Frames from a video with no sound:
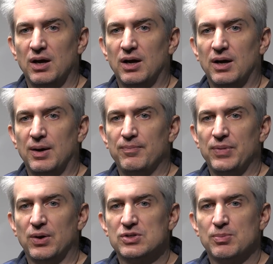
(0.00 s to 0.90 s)
Um,
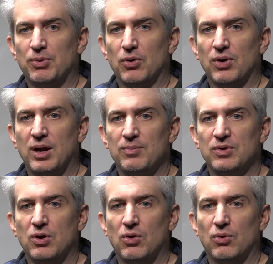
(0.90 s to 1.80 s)
there is a
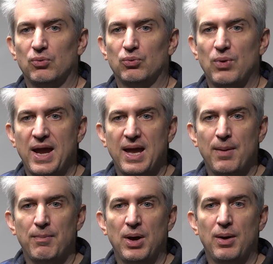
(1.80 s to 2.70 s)
program called
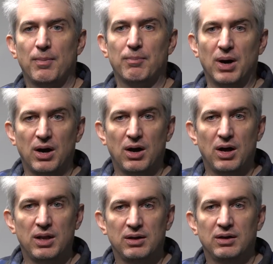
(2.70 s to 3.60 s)

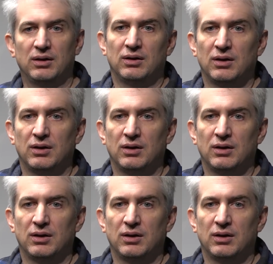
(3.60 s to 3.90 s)
RAMMon